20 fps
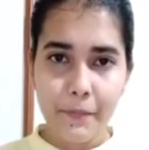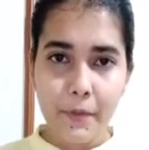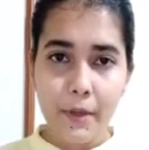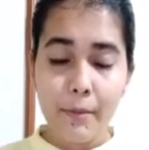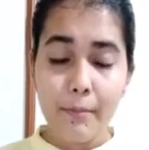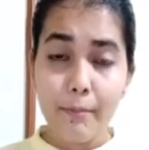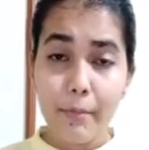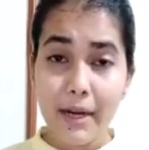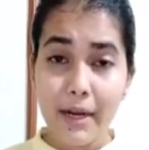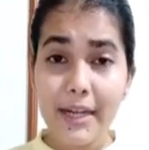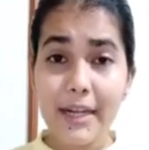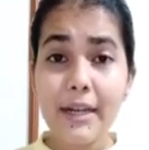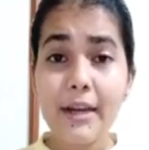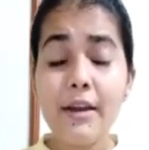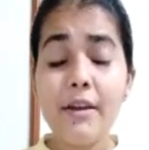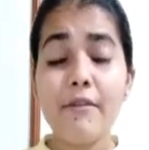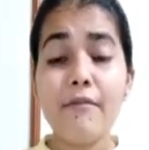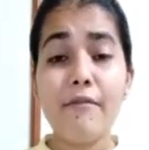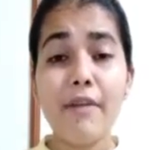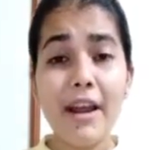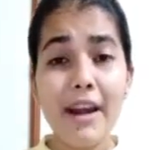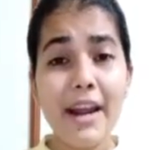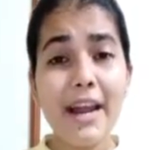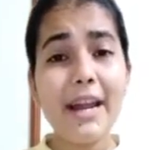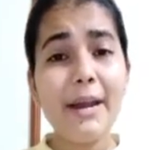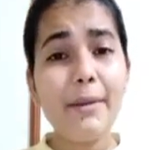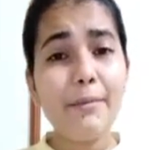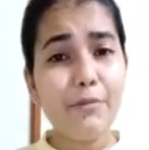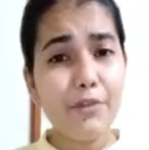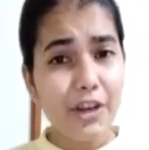But when I
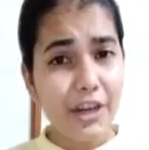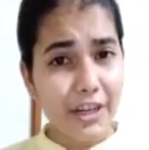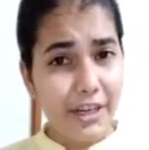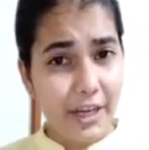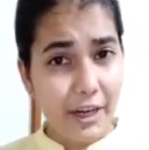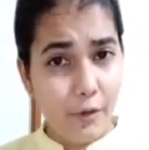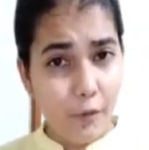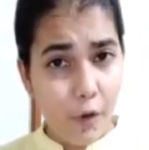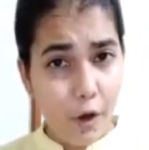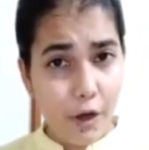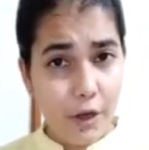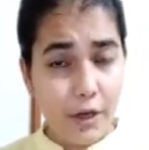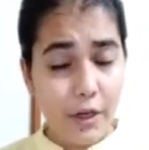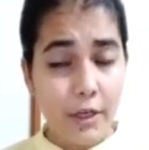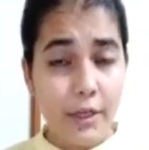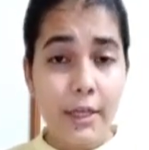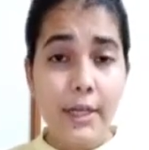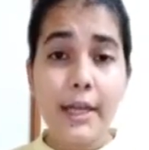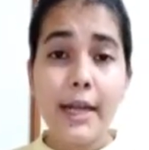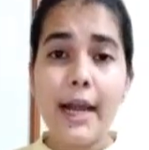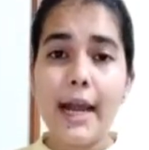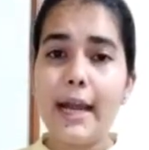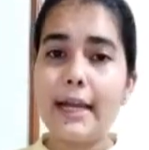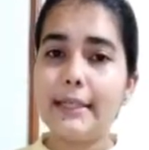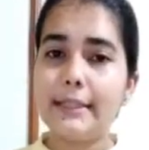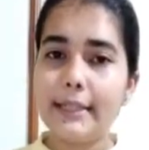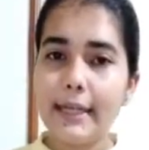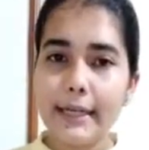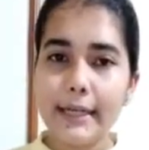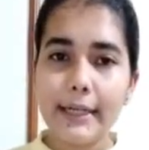am drinking water, at
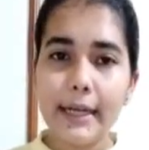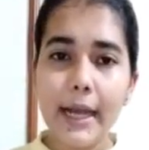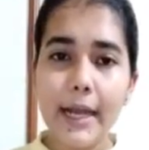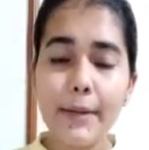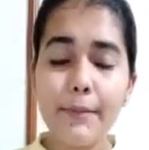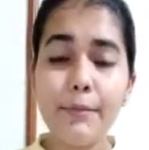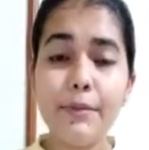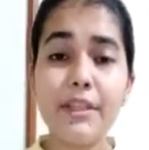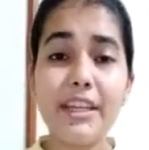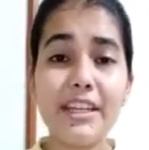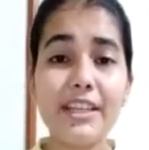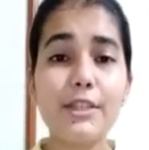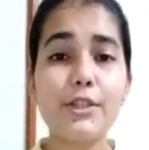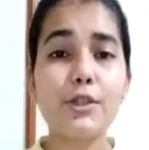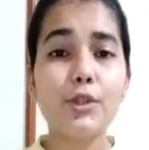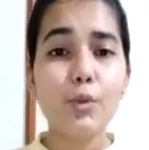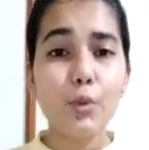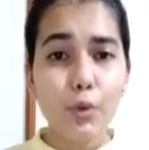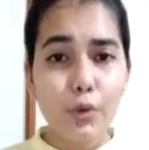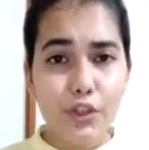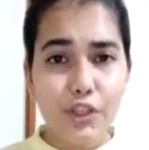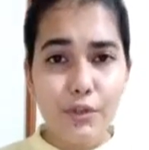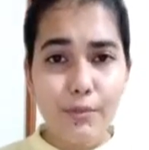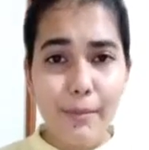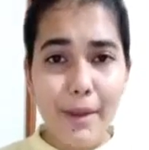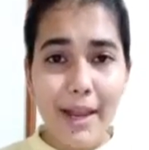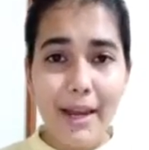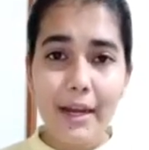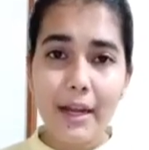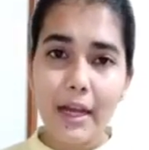that time there is no
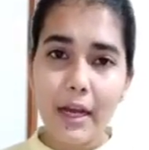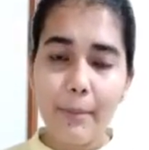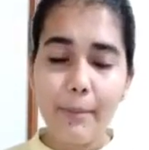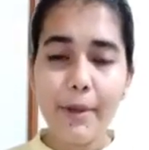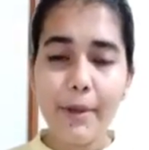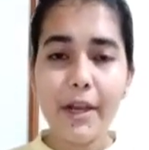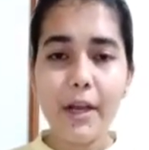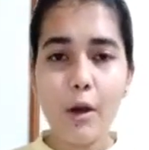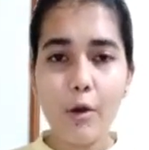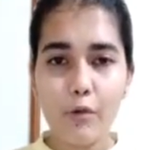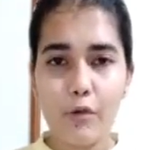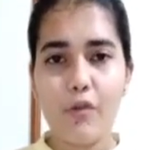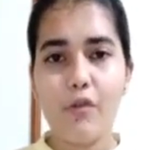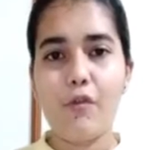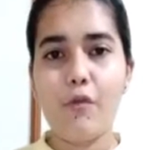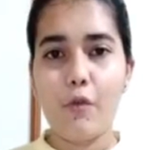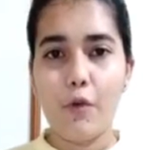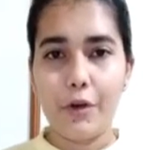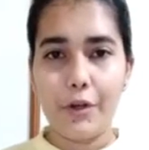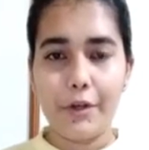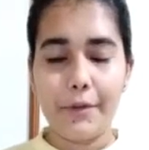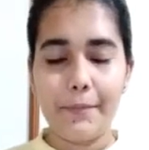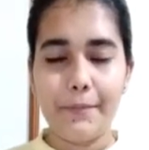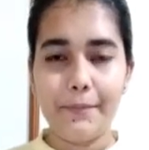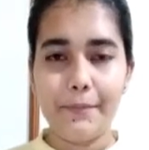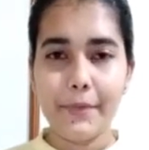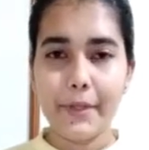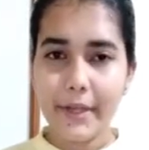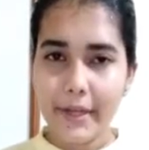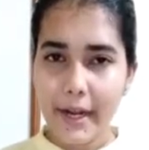smell coming out of water,
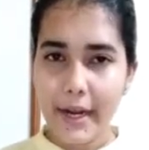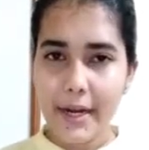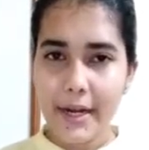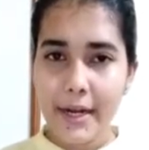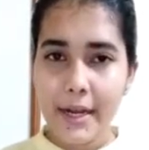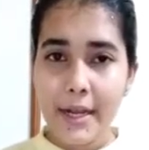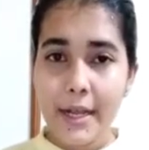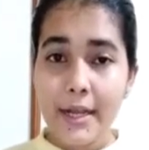right?